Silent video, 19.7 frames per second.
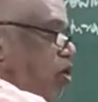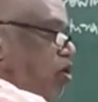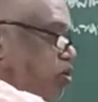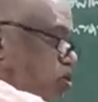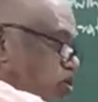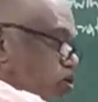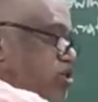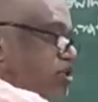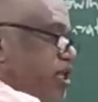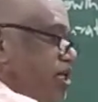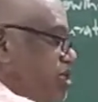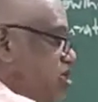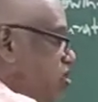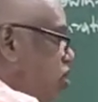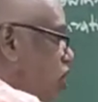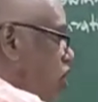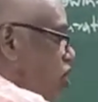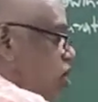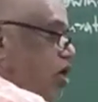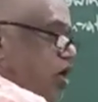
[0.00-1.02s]
two cells.
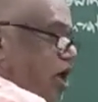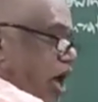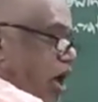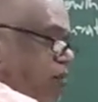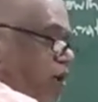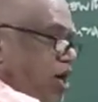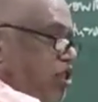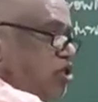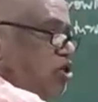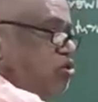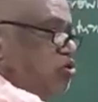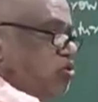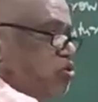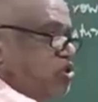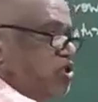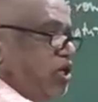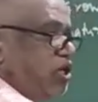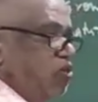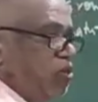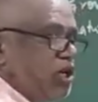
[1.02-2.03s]
Among the two
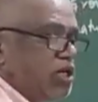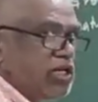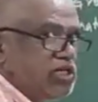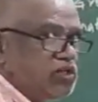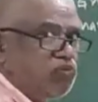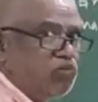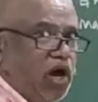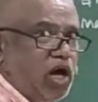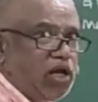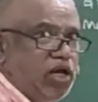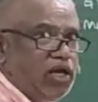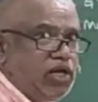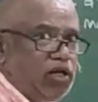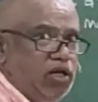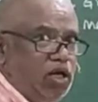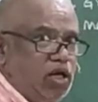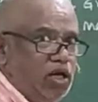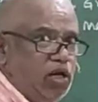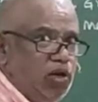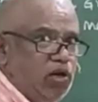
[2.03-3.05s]
cells, one is fall in
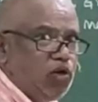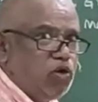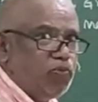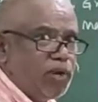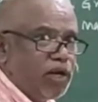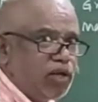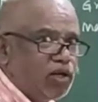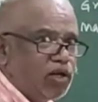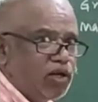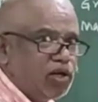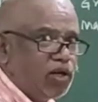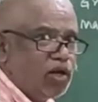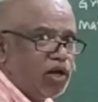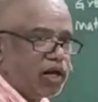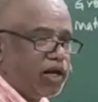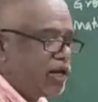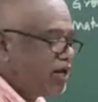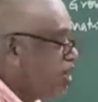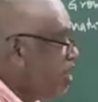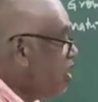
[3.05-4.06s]
lumen.
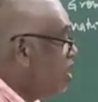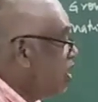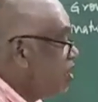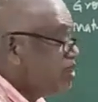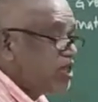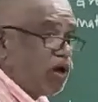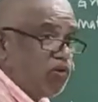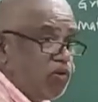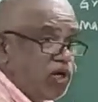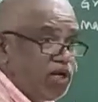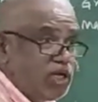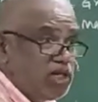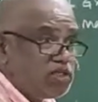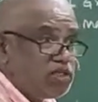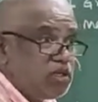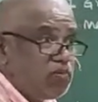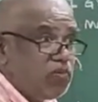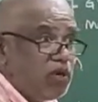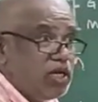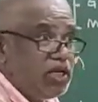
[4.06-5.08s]
The one is
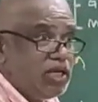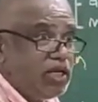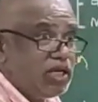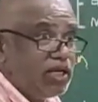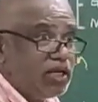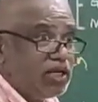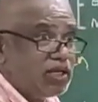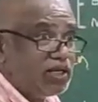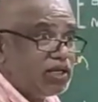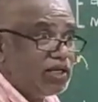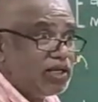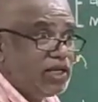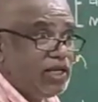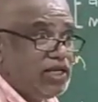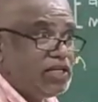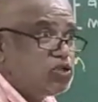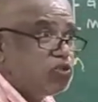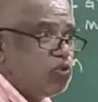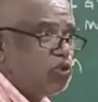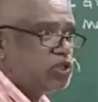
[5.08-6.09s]
remaining in
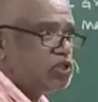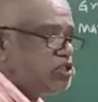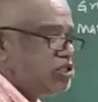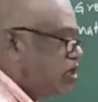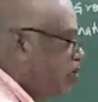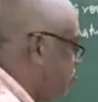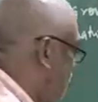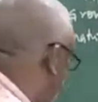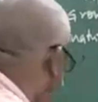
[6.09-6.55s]
its original